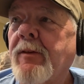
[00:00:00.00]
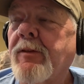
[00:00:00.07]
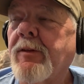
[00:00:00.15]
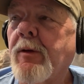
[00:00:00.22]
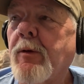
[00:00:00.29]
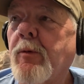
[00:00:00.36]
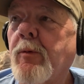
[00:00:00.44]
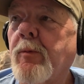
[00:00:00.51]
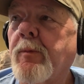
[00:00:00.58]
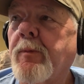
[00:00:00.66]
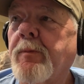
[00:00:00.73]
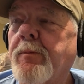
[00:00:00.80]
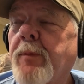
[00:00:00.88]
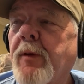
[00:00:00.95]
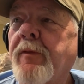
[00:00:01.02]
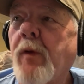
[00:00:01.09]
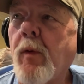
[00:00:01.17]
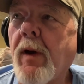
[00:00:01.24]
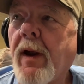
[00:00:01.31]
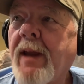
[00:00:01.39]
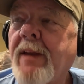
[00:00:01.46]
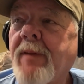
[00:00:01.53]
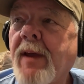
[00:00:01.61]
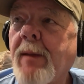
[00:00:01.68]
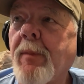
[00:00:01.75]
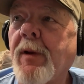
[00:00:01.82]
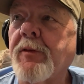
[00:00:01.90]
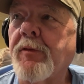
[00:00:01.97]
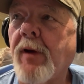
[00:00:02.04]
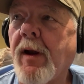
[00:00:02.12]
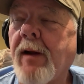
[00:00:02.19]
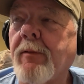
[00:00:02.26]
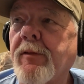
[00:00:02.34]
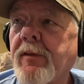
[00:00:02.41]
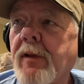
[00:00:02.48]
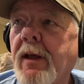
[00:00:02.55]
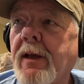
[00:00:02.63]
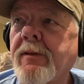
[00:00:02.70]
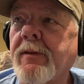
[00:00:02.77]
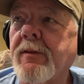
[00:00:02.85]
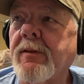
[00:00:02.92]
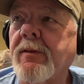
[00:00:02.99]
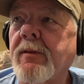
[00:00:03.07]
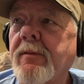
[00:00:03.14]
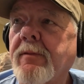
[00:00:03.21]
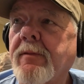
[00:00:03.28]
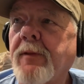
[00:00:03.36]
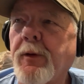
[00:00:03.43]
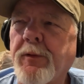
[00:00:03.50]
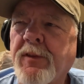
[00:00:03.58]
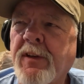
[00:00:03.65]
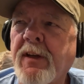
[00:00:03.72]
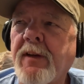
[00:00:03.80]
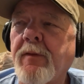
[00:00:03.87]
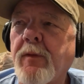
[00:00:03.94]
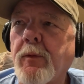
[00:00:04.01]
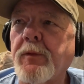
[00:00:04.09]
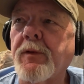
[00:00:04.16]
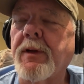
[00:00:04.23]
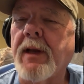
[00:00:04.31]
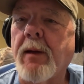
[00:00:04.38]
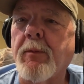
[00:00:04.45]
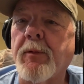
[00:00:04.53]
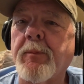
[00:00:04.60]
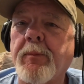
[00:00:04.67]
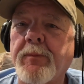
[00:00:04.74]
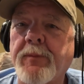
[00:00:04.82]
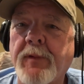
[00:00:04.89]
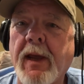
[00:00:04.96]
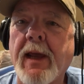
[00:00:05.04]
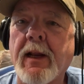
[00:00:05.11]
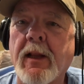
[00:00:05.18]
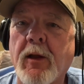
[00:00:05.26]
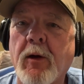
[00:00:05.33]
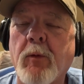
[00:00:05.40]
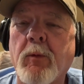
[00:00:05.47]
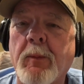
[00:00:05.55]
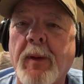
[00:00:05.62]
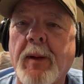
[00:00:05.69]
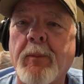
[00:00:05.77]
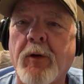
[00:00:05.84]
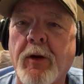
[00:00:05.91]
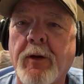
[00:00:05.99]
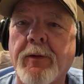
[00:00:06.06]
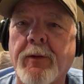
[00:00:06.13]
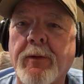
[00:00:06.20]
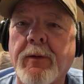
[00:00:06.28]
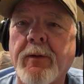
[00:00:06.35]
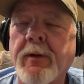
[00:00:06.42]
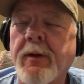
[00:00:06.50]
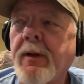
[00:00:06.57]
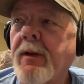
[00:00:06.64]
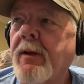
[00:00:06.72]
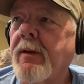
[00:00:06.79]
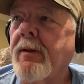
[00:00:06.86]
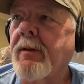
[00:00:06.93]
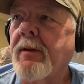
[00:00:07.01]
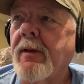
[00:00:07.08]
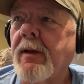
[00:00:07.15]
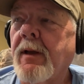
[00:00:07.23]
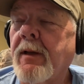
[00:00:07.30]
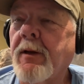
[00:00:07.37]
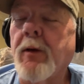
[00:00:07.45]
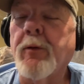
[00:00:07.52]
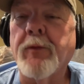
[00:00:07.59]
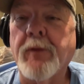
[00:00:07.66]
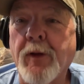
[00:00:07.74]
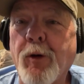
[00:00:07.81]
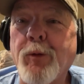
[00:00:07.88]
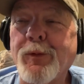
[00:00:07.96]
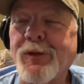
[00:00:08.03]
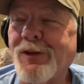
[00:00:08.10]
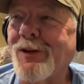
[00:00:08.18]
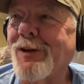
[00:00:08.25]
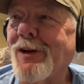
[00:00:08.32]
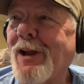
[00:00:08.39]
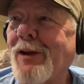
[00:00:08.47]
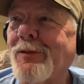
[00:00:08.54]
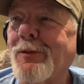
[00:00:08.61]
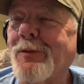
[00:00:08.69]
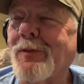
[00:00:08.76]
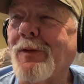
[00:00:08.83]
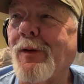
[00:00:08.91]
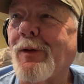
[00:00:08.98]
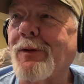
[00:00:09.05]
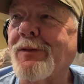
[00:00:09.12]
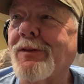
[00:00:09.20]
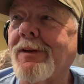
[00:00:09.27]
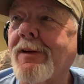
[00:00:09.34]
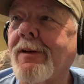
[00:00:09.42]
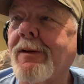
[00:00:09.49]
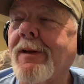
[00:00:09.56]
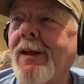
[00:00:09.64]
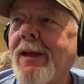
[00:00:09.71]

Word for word: So before I even had my driver's license, 13, 14, I would tag on with my brother and go to the Homestead National Forest, and